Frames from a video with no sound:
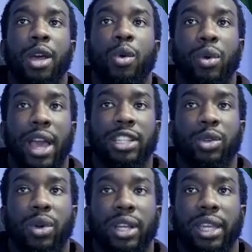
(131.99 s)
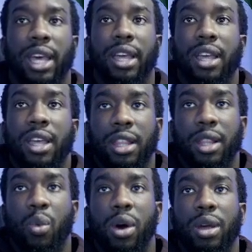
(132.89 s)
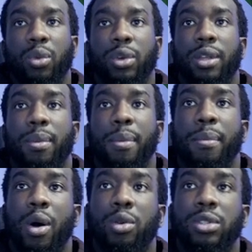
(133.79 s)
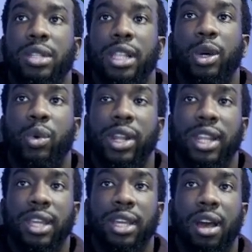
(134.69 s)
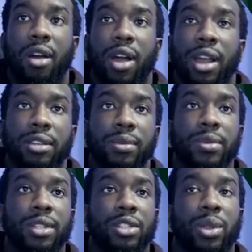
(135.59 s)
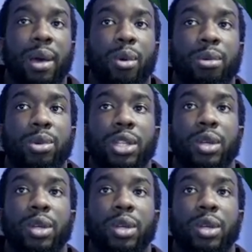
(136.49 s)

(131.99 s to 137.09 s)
We actually want to get the one with the most liquidity, all right? So that when we